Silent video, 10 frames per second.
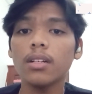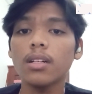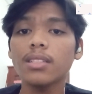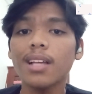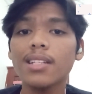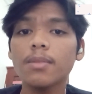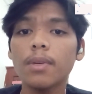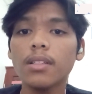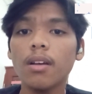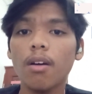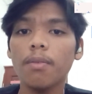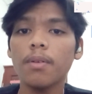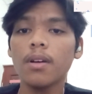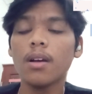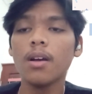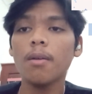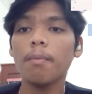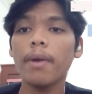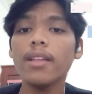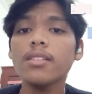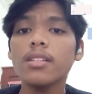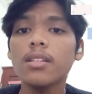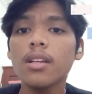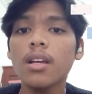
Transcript: assessment of patient's